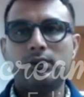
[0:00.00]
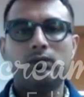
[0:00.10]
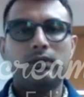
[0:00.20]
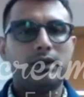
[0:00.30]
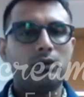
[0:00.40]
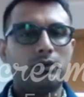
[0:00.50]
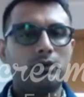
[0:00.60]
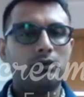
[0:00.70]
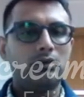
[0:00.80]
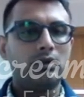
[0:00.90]
we go
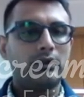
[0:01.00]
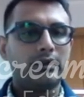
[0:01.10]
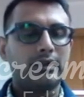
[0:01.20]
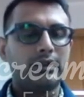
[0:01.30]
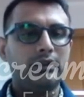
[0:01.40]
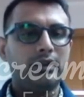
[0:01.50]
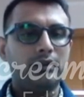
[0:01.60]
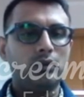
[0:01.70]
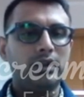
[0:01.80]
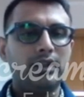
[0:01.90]
to Google Translator
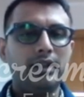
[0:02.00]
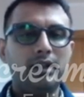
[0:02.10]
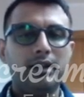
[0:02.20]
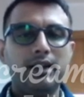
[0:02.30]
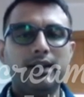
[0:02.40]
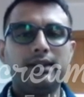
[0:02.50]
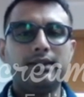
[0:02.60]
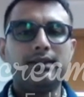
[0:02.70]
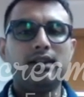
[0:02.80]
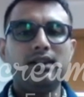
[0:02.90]
and we read it.
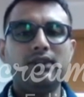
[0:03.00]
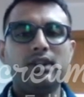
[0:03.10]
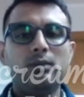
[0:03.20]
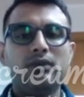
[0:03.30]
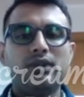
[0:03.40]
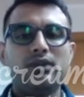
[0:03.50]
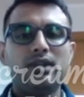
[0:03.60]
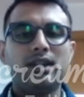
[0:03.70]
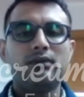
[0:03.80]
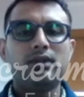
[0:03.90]
The certificate
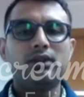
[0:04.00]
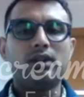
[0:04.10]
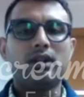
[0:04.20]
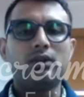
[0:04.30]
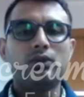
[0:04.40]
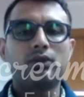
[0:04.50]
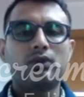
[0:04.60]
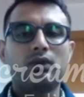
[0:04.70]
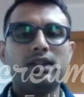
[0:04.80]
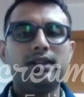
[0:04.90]
proficiency language, although
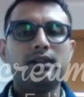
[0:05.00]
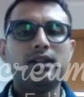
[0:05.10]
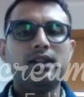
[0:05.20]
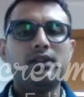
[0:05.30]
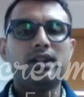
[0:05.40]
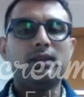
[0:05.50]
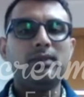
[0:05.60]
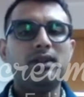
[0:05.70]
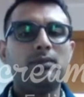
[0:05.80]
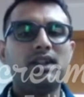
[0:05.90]
strongly encouraged,
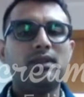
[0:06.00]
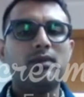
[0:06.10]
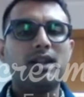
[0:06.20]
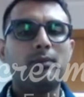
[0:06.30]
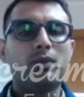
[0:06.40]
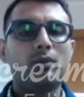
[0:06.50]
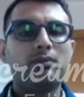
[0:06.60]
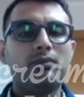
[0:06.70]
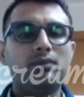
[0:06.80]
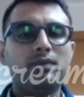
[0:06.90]
can be replaced by
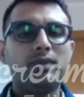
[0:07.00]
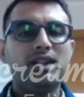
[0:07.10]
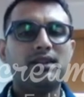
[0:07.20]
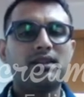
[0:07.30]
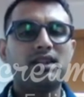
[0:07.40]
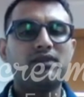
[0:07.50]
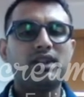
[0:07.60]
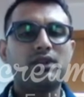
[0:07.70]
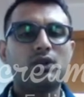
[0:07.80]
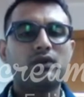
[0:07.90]
appropriate
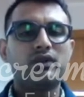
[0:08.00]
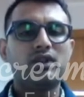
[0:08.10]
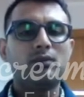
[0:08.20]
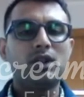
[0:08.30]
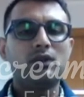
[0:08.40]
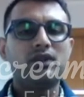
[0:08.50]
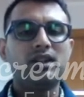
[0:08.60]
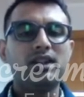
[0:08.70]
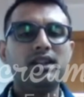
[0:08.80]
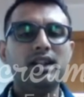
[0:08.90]
certification of achievement of
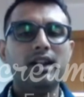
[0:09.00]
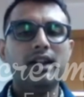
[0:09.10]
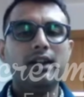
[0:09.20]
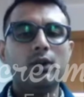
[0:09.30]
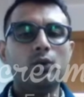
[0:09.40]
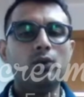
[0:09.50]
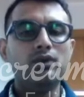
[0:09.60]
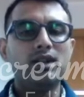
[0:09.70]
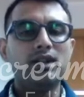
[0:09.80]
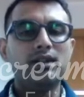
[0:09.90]
the degree
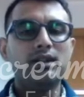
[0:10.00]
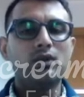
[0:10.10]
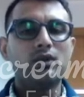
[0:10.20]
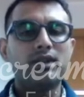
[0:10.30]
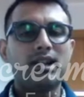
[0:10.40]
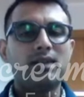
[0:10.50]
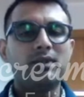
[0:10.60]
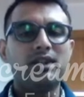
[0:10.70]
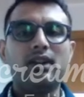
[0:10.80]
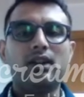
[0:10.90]
whose related courses has
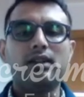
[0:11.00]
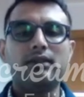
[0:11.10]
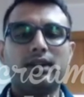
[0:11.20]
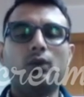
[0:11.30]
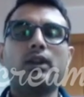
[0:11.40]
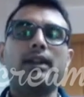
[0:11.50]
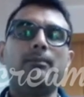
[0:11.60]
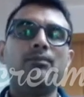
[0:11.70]
been okay.